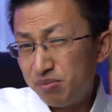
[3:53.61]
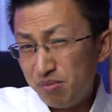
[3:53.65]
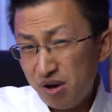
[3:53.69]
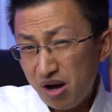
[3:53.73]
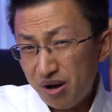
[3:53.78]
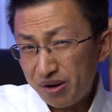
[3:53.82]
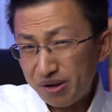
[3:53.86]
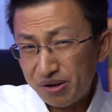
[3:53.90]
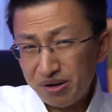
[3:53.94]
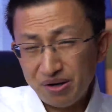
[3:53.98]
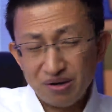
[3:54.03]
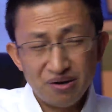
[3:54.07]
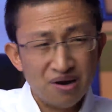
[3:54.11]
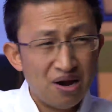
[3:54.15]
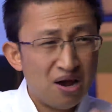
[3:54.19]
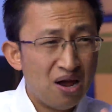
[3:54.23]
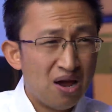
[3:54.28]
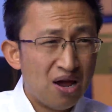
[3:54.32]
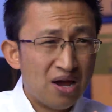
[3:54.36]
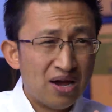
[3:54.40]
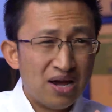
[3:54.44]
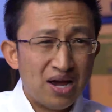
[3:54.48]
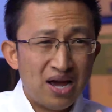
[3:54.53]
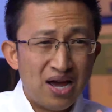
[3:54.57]
mater,
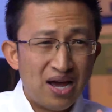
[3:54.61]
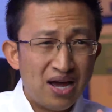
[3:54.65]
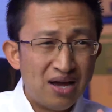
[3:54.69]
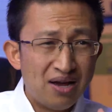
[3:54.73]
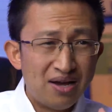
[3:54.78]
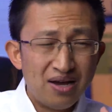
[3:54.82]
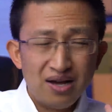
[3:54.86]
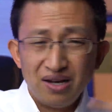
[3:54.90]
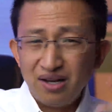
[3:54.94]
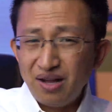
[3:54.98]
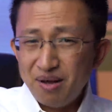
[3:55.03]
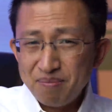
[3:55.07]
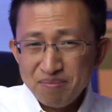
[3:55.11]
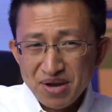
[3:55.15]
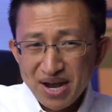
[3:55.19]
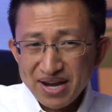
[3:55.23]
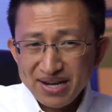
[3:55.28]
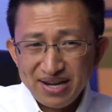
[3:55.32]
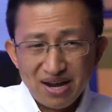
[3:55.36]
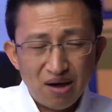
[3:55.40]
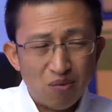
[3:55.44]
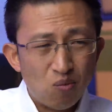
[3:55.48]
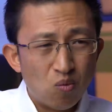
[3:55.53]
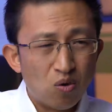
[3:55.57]
alumni
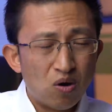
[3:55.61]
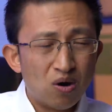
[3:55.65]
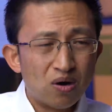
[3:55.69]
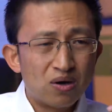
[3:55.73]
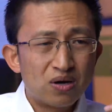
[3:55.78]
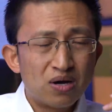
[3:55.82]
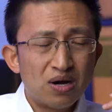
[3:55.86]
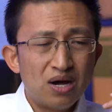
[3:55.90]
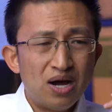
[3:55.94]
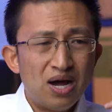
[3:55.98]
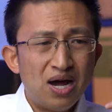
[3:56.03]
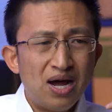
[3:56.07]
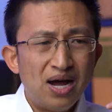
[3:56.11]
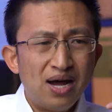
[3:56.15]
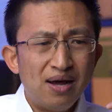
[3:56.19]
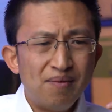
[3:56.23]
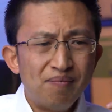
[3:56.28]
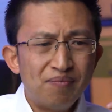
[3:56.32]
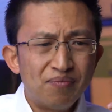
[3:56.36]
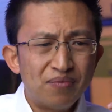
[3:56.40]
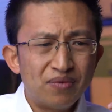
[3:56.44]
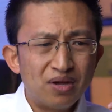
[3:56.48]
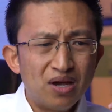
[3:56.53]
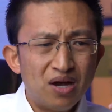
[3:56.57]
network,
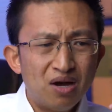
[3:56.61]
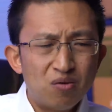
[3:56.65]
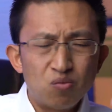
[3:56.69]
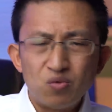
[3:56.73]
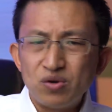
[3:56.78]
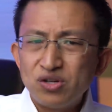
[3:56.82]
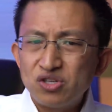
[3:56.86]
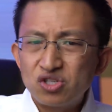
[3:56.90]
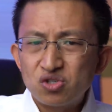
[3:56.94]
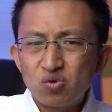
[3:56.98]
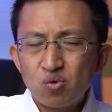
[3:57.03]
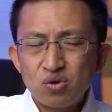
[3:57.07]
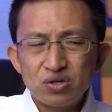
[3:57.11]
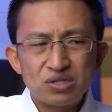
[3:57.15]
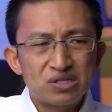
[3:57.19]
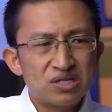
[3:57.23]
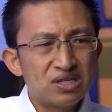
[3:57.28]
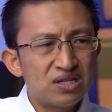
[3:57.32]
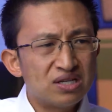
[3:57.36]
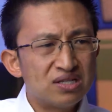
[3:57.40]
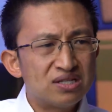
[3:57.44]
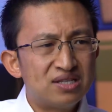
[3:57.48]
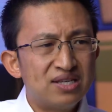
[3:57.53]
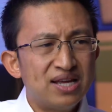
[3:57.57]

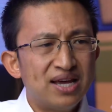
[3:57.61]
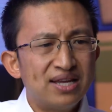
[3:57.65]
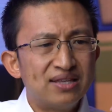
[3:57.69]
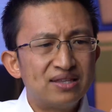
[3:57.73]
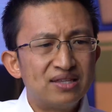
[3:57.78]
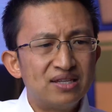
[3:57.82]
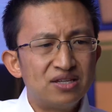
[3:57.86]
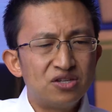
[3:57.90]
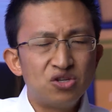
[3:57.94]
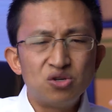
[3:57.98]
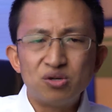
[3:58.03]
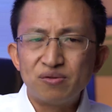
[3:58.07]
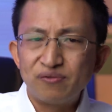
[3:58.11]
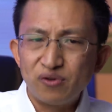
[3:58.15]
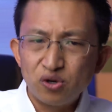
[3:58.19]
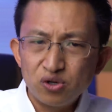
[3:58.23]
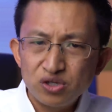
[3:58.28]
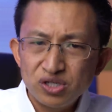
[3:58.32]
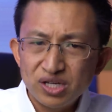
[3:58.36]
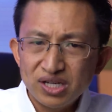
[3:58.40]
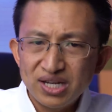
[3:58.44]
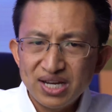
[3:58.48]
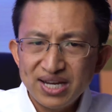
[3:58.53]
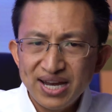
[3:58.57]
resources that the
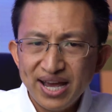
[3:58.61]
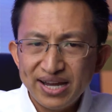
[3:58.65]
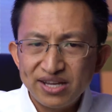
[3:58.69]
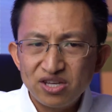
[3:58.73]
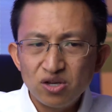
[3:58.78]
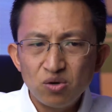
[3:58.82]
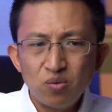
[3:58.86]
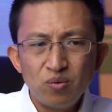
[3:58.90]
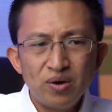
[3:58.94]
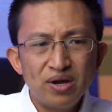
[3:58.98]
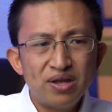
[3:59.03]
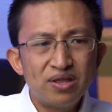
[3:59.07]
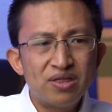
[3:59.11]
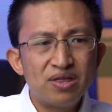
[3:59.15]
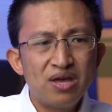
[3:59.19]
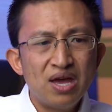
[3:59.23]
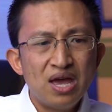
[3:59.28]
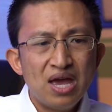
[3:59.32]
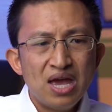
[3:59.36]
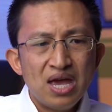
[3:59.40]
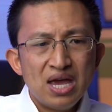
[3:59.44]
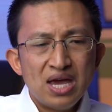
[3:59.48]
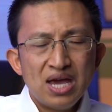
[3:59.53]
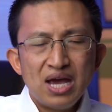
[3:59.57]
university connect you with.
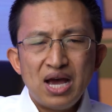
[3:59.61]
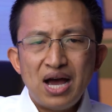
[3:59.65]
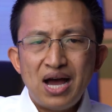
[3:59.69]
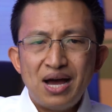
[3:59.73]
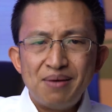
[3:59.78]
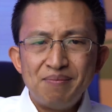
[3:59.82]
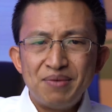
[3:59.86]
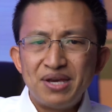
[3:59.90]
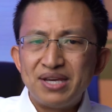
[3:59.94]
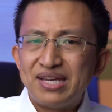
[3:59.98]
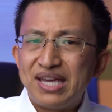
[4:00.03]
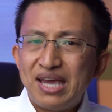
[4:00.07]
It